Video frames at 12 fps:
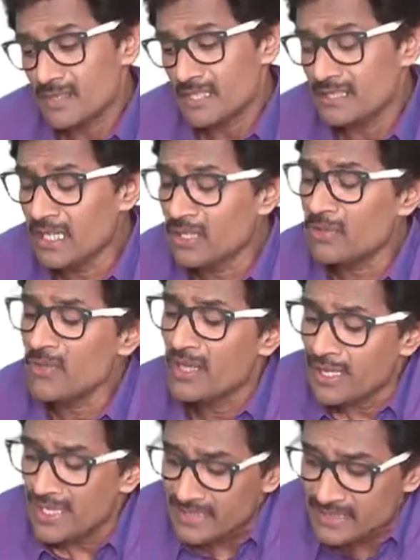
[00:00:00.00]
Now,
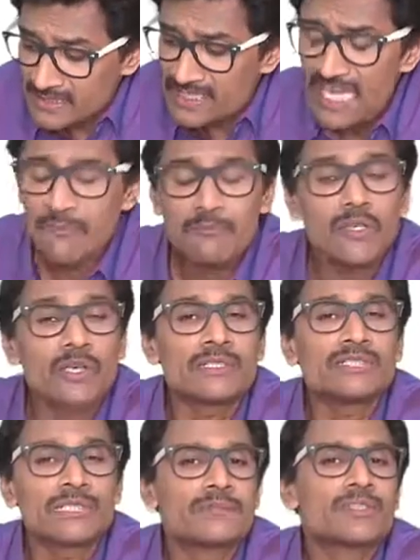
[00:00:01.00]
the same
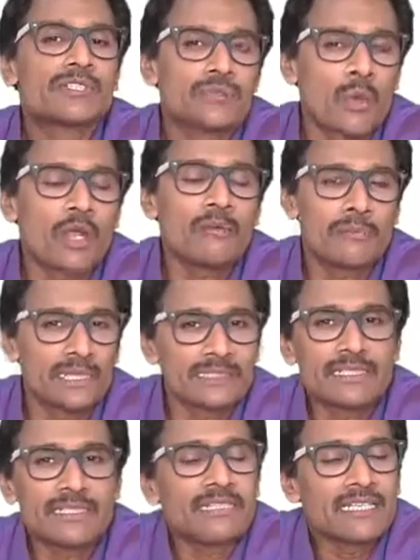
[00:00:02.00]
concept is what
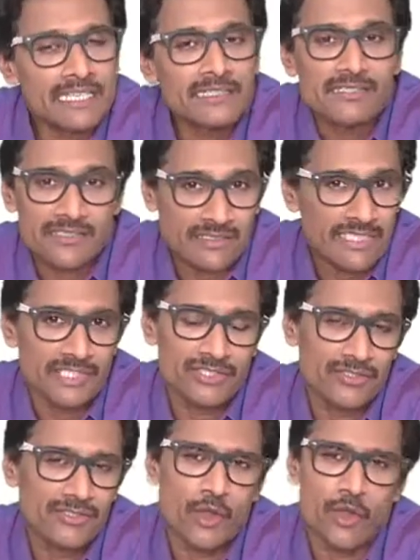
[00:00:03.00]
basically integration
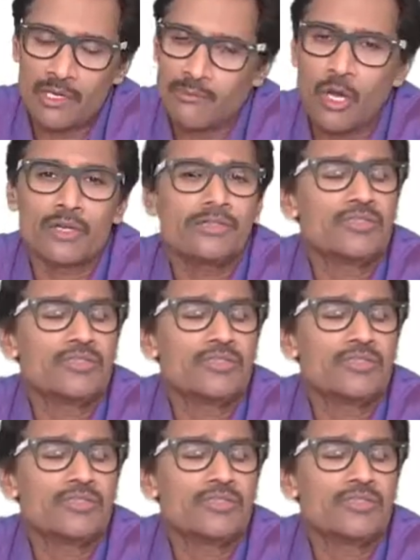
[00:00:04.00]
is all about.